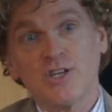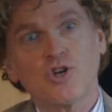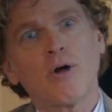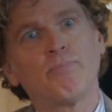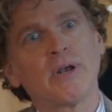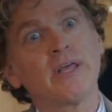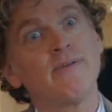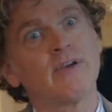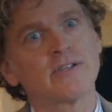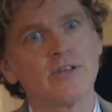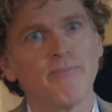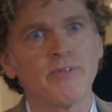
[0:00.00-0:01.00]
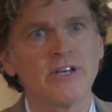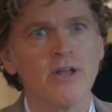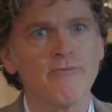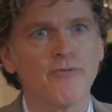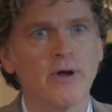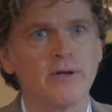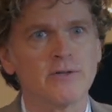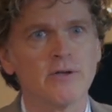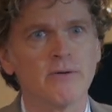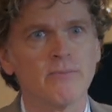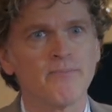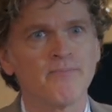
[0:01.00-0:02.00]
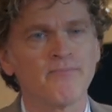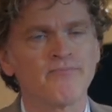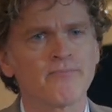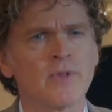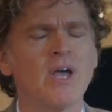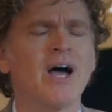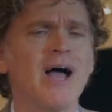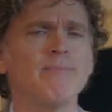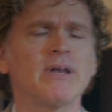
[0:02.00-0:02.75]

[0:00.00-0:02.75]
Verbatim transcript: start believing something different. Yes. I